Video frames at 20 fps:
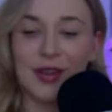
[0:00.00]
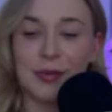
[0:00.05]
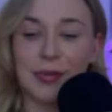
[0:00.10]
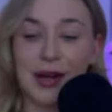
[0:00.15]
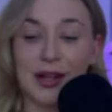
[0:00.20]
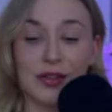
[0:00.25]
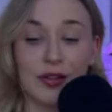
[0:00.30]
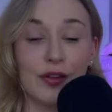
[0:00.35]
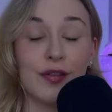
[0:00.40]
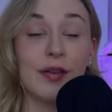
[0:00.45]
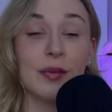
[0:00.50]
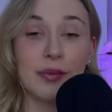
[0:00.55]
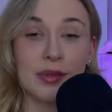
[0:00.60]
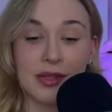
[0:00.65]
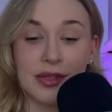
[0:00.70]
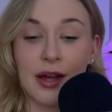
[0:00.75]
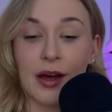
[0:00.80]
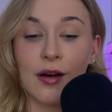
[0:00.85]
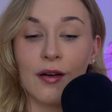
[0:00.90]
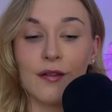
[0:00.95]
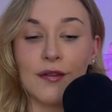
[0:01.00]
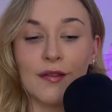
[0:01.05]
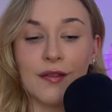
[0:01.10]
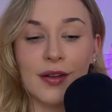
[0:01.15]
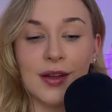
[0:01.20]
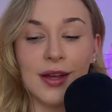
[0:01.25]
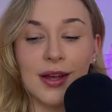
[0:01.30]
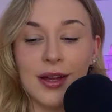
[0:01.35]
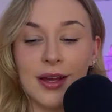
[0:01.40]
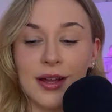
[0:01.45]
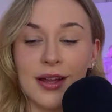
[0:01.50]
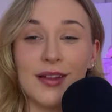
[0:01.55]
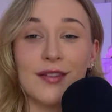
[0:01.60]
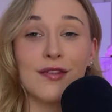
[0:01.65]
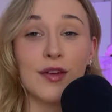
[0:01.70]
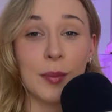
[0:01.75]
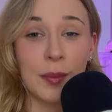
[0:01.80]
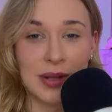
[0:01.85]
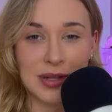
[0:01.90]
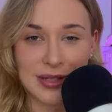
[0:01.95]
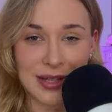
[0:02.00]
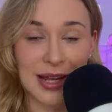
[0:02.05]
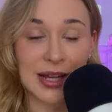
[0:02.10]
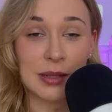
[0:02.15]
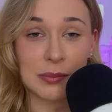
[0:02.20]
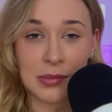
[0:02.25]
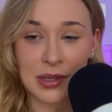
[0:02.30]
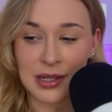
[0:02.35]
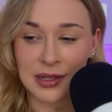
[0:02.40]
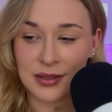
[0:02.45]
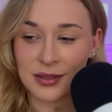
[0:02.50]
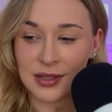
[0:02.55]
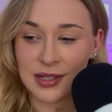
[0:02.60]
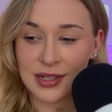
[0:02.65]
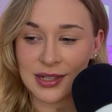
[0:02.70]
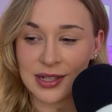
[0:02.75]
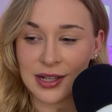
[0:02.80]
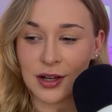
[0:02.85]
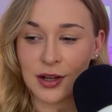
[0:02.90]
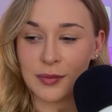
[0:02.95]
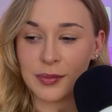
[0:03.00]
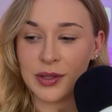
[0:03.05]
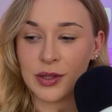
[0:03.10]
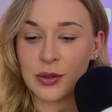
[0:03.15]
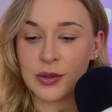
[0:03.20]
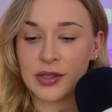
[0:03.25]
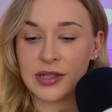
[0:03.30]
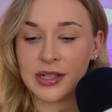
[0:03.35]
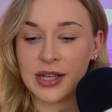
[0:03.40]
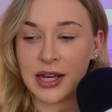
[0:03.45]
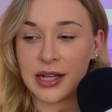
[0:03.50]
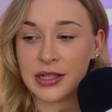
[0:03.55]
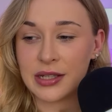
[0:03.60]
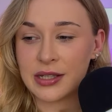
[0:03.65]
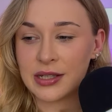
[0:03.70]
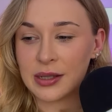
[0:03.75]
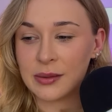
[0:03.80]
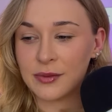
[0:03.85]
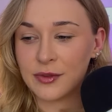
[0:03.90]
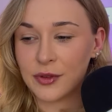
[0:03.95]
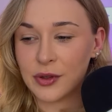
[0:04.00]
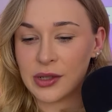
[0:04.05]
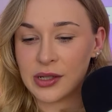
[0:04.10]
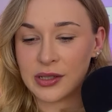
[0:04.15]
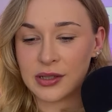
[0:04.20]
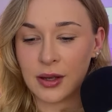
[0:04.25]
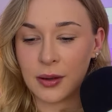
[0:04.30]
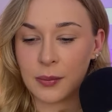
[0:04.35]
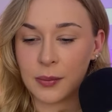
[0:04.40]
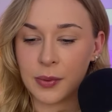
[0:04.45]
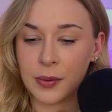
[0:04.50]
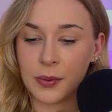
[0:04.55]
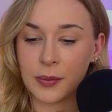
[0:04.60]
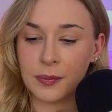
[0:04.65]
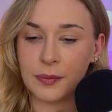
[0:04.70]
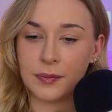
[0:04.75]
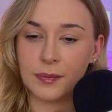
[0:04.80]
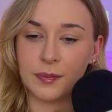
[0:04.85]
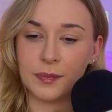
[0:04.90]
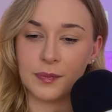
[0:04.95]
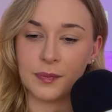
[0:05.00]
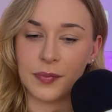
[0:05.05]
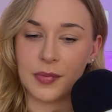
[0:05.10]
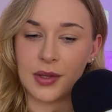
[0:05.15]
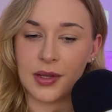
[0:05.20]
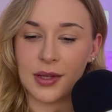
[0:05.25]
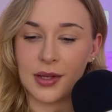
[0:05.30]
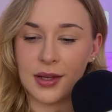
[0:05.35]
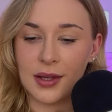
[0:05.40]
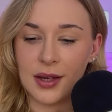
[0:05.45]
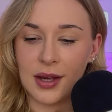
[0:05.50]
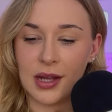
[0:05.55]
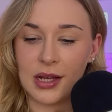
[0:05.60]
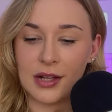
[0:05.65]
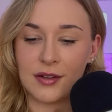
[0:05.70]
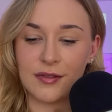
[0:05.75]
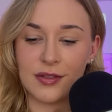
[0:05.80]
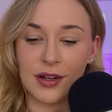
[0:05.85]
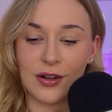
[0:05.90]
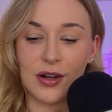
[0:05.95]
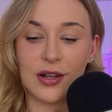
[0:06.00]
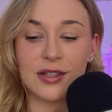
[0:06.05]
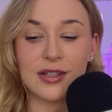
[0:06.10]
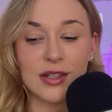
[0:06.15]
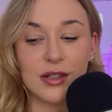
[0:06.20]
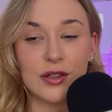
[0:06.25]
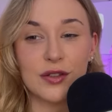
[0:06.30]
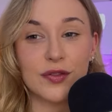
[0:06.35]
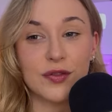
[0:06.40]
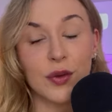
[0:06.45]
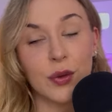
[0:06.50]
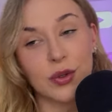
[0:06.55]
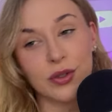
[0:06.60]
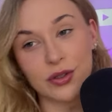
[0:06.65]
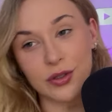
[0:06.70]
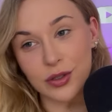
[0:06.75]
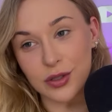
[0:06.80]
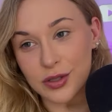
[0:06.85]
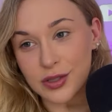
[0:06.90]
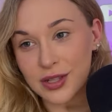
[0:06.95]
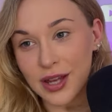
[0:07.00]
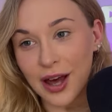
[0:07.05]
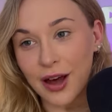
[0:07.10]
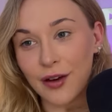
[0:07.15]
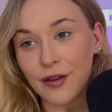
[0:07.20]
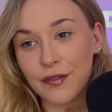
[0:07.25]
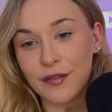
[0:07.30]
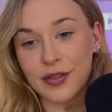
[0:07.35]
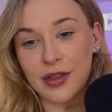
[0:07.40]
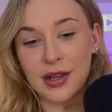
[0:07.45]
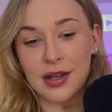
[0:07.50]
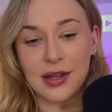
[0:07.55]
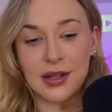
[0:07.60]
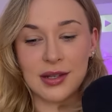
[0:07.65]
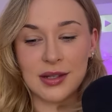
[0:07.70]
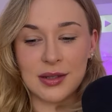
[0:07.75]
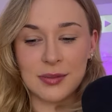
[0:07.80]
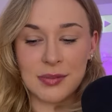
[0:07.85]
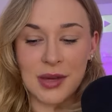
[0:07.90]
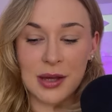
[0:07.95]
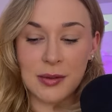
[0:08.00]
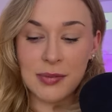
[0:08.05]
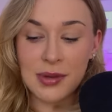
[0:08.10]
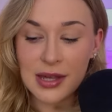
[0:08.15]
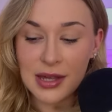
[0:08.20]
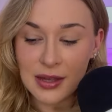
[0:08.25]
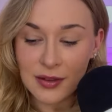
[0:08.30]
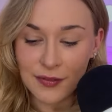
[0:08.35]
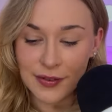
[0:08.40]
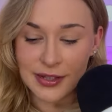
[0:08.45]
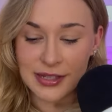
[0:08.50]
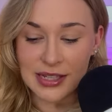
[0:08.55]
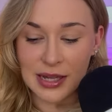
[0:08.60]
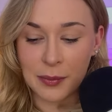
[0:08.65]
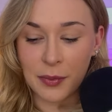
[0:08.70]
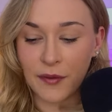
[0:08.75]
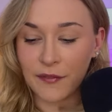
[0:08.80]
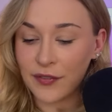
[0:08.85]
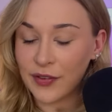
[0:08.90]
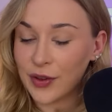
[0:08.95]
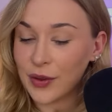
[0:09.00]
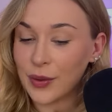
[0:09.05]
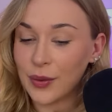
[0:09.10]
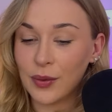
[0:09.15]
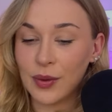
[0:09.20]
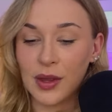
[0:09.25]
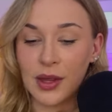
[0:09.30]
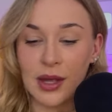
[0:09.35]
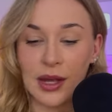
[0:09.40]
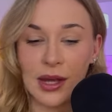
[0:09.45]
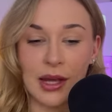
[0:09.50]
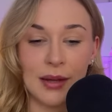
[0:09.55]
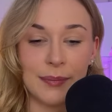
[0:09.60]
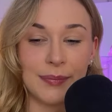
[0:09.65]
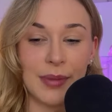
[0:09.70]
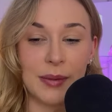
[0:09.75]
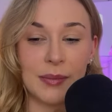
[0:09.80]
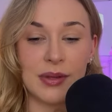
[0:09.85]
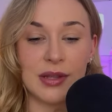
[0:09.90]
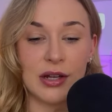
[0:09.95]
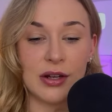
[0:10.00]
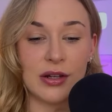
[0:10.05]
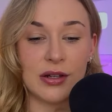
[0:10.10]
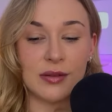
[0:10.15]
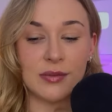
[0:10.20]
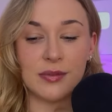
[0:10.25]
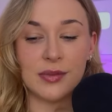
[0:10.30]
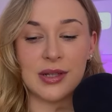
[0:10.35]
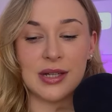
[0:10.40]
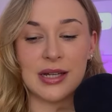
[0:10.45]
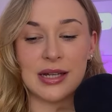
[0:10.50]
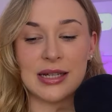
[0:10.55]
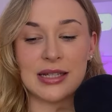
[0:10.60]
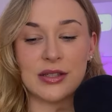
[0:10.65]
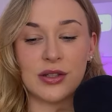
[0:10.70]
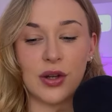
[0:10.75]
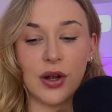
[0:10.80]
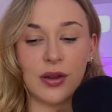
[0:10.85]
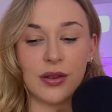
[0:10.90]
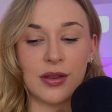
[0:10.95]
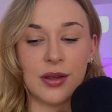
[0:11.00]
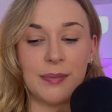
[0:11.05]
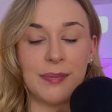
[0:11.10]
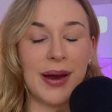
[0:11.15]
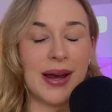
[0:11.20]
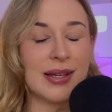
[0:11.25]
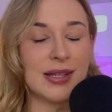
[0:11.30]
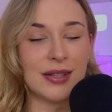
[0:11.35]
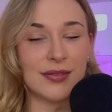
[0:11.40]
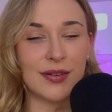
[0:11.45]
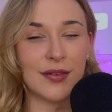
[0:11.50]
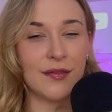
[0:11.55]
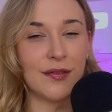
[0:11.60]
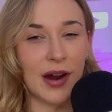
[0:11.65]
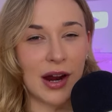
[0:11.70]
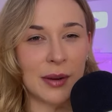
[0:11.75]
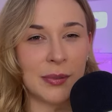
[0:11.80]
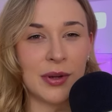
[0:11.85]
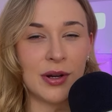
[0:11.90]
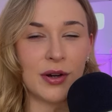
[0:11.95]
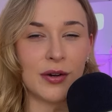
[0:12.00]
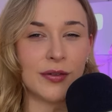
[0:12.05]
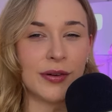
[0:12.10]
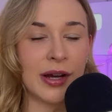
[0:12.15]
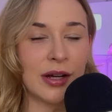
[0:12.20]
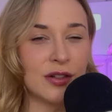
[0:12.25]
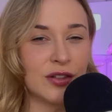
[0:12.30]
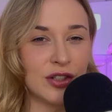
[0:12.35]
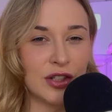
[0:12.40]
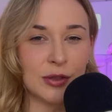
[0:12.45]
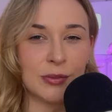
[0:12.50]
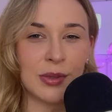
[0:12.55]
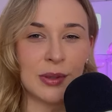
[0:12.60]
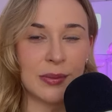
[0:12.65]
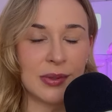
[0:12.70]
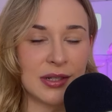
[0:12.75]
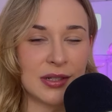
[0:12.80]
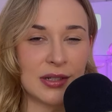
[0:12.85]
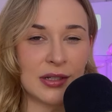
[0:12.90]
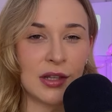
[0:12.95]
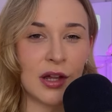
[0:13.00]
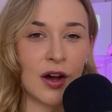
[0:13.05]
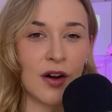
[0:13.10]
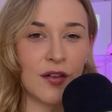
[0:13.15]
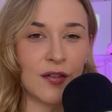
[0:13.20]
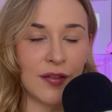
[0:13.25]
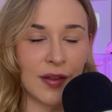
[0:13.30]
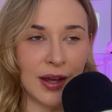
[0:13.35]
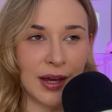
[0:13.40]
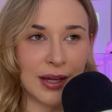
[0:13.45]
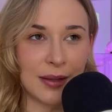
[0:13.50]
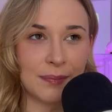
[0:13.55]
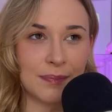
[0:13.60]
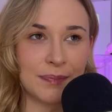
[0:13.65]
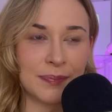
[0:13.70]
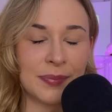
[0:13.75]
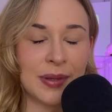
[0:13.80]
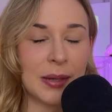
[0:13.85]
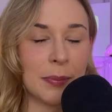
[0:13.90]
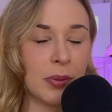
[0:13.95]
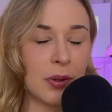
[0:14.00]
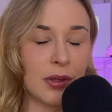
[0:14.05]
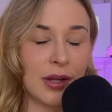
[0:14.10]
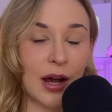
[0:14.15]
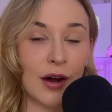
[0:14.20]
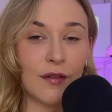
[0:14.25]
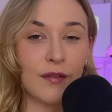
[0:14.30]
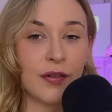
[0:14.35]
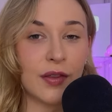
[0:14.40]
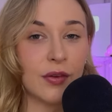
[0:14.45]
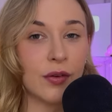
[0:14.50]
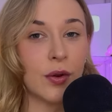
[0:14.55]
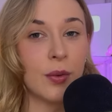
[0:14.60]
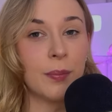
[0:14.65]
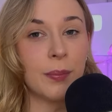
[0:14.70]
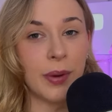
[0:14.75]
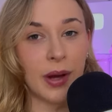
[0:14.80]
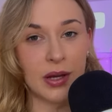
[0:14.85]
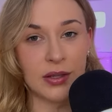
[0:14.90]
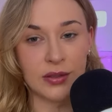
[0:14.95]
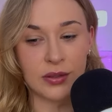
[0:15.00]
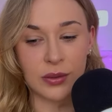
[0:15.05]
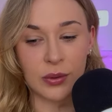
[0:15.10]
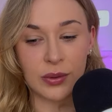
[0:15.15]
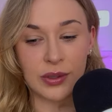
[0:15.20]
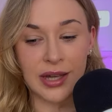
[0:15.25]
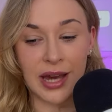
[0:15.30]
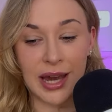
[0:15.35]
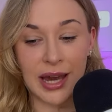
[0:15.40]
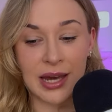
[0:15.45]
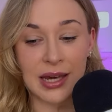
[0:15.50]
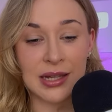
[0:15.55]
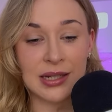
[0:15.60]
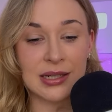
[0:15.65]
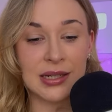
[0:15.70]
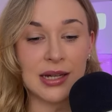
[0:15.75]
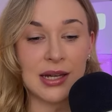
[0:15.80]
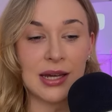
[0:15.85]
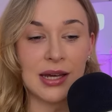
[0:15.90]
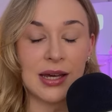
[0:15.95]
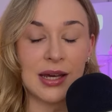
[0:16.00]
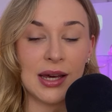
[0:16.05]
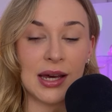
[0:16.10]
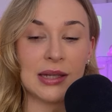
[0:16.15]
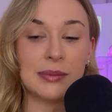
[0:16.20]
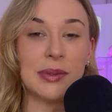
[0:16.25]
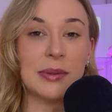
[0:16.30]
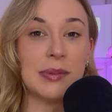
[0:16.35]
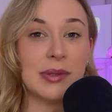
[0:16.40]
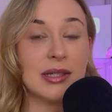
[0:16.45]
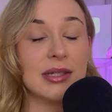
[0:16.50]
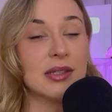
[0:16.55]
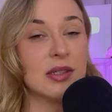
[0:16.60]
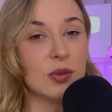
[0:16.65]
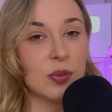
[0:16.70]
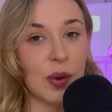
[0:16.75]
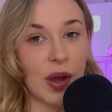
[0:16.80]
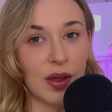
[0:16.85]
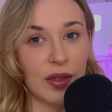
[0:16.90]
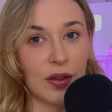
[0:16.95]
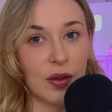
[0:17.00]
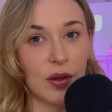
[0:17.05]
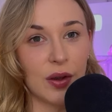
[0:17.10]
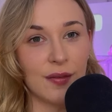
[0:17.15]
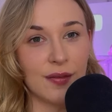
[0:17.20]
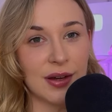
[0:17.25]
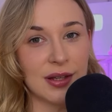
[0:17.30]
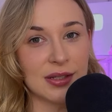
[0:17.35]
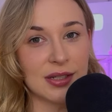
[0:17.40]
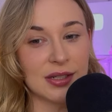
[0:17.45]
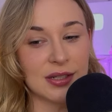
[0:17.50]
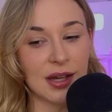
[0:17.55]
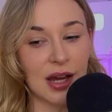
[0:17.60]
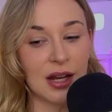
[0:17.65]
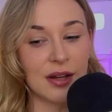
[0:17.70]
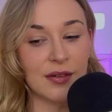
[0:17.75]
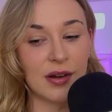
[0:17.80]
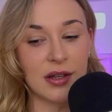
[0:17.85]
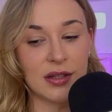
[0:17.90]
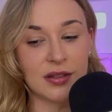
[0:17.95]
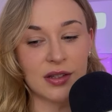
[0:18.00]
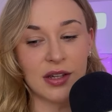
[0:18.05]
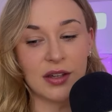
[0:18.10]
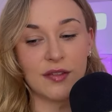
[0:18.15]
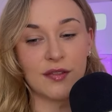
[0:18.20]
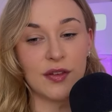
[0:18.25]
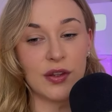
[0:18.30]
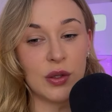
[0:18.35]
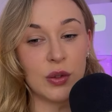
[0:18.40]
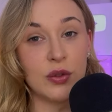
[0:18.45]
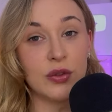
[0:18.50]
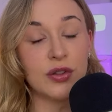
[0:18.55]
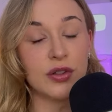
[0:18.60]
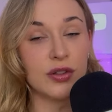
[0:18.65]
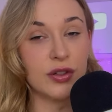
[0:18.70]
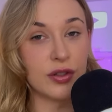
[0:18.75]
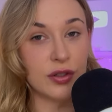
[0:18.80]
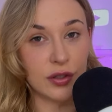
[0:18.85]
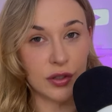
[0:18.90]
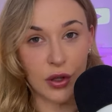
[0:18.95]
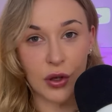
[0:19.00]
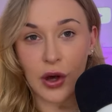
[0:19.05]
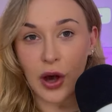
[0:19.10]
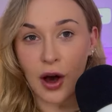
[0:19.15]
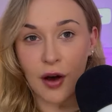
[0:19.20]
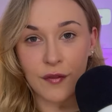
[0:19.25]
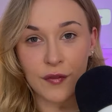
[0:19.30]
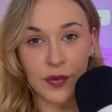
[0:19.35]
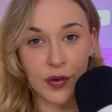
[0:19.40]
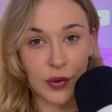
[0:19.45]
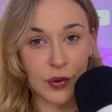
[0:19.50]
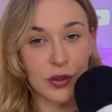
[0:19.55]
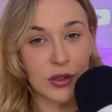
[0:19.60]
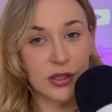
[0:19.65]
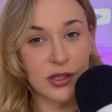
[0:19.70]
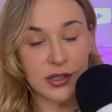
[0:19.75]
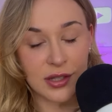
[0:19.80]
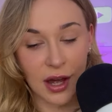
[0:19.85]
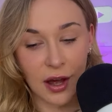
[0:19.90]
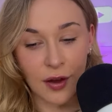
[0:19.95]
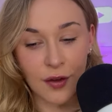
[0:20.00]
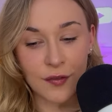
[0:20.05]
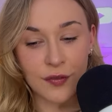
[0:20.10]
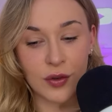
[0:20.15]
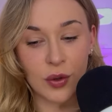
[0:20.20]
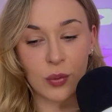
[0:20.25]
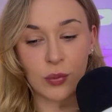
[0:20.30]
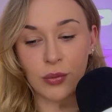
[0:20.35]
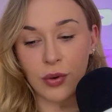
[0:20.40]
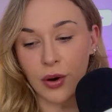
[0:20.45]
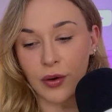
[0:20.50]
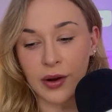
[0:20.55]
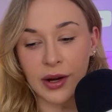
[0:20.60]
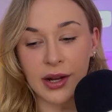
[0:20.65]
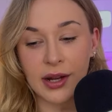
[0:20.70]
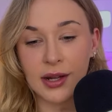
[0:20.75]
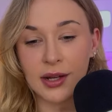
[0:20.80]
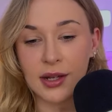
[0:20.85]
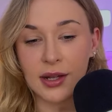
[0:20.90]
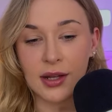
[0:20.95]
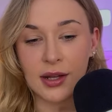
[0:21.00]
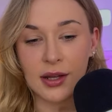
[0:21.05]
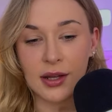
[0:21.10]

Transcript: the better of himself from his enemies, so that they can't be used against him, for example. And if they're asking you to focus on yourself, then it may be for some of you, maybe there is not the best of environment around you. Maybe there's a lot of like people out for their own personal gain, and maybe this is why the universe is kind of asking for you to just look after yourself. Don't worry,